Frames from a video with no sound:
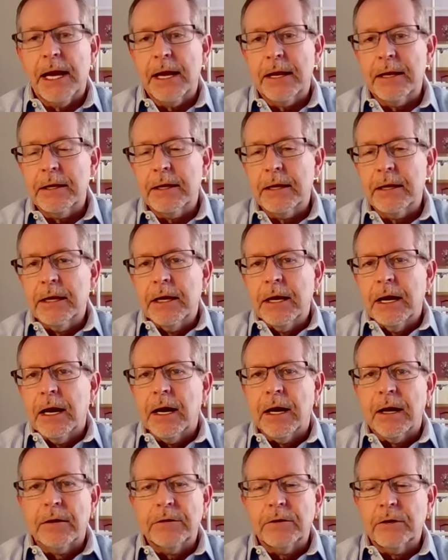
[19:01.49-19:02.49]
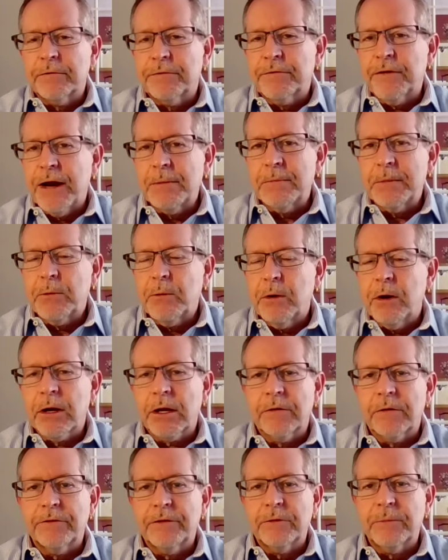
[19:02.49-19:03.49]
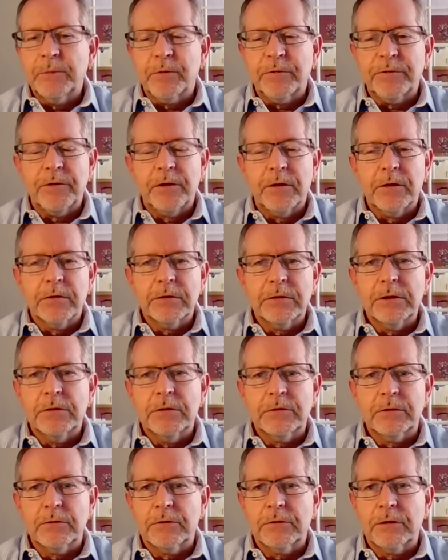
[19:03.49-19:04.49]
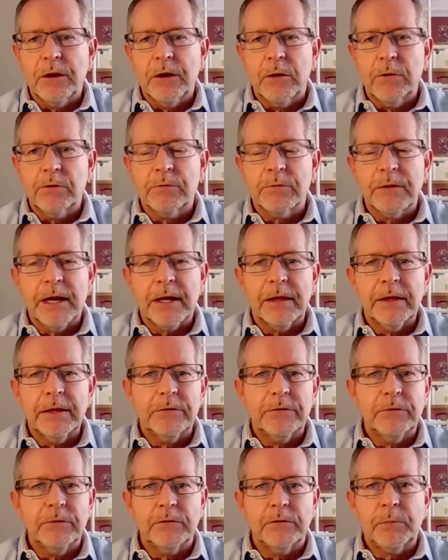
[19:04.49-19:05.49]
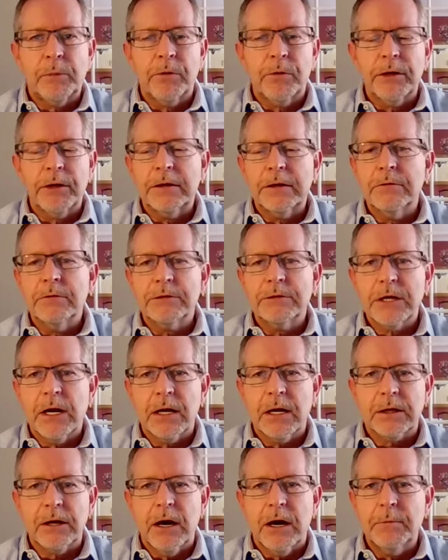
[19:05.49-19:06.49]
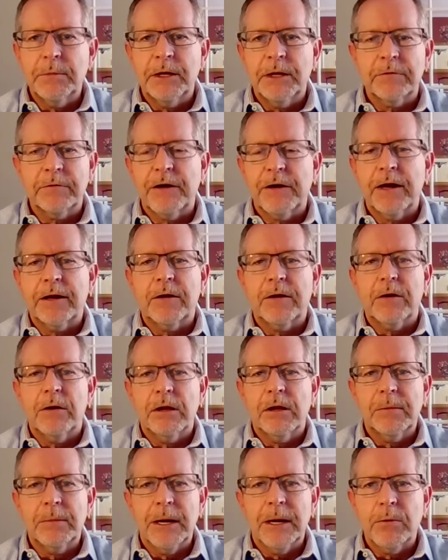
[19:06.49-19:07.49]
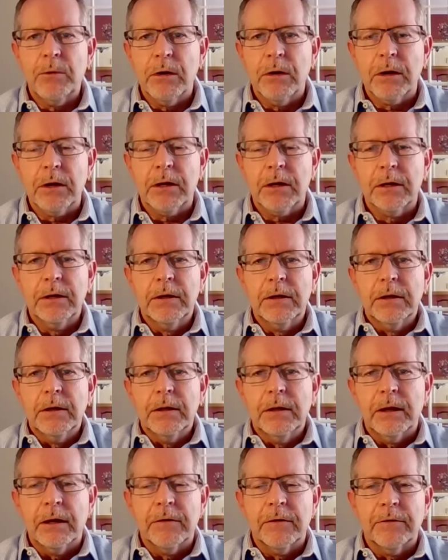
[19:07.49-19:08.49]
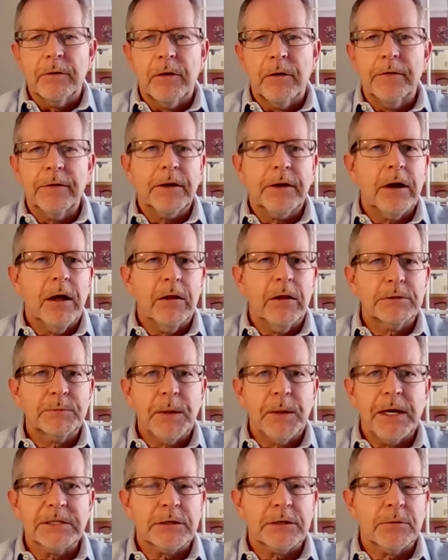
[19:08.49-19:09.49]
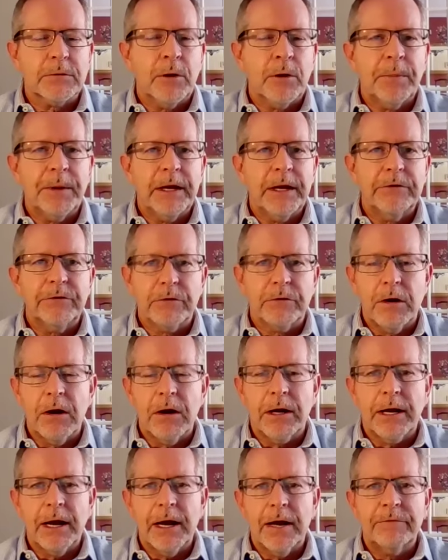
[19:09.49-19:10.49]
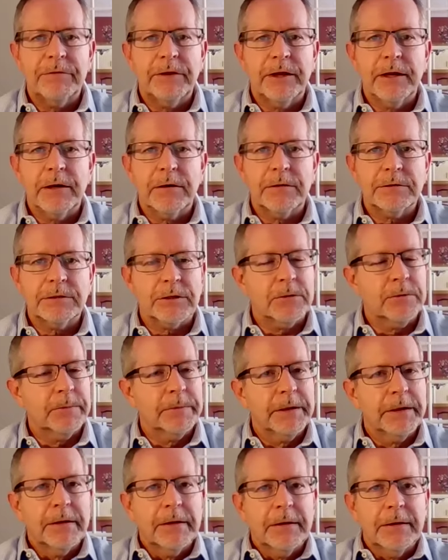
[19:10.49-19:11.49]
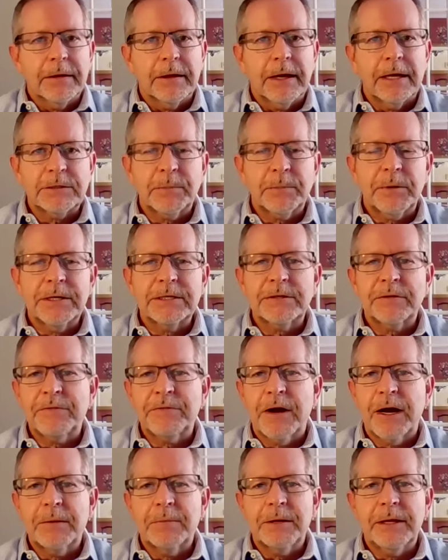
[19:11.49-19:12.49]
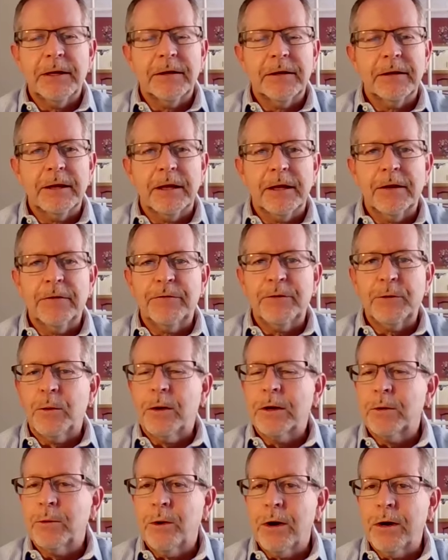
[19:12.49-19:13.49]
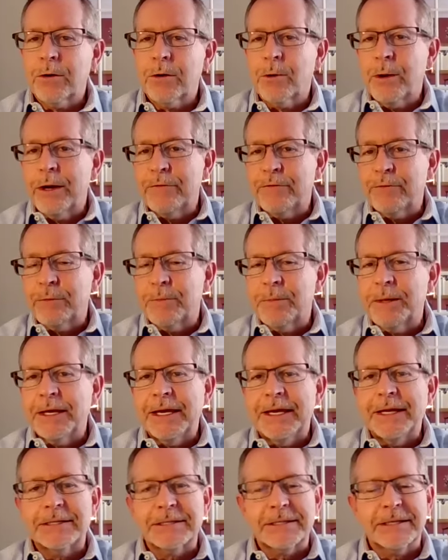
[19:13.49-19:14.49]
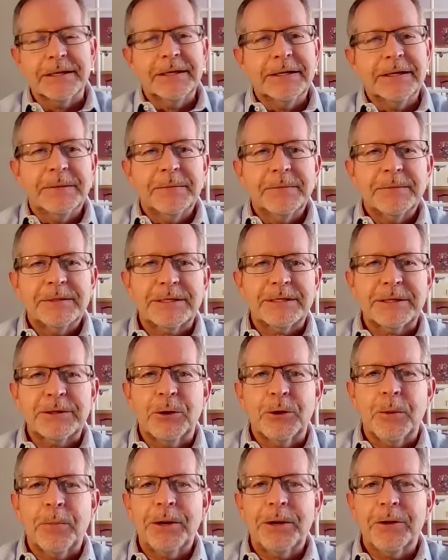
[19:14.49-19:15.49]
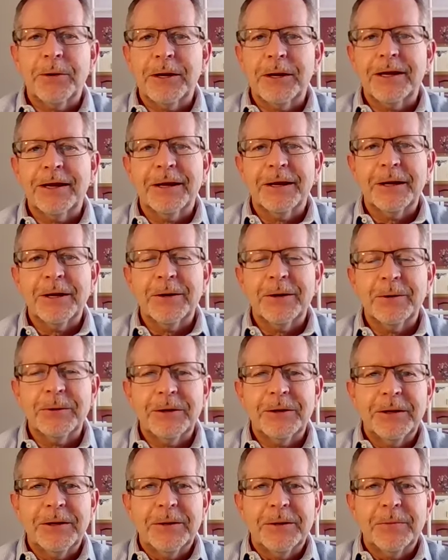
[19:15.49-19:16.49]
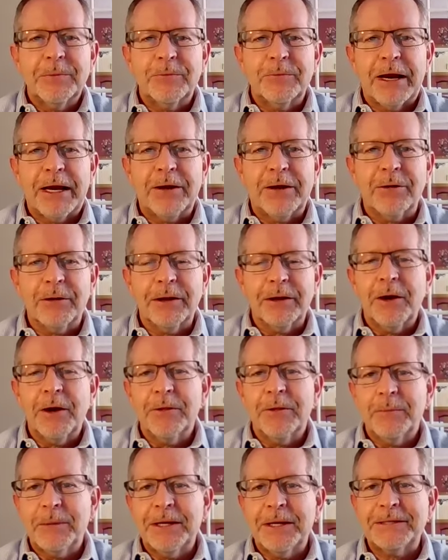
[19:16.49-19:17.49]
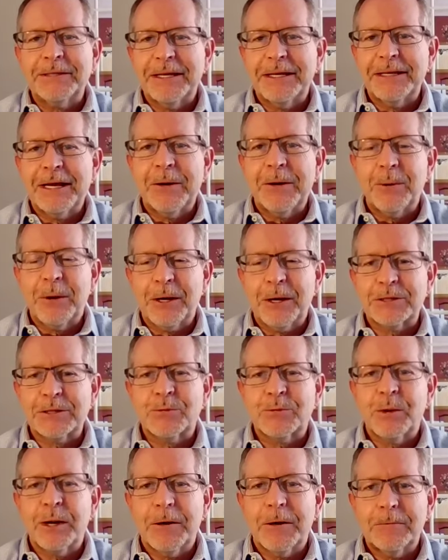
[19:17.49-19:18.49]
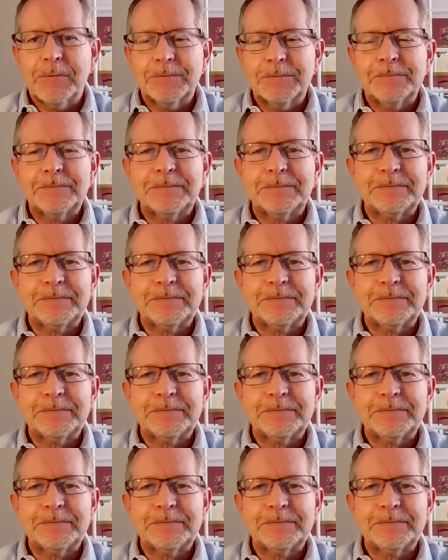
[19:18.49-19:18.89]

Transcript: And uh, you can find my work if you prefer to, to, go directly to sportingnews.com. You can find all of my work uh, on the college basketball page or archive there. So lots of place to find me. And, and if you want to wander away from the Big East, still appearing uh, regularly on the Big Ten Network as well.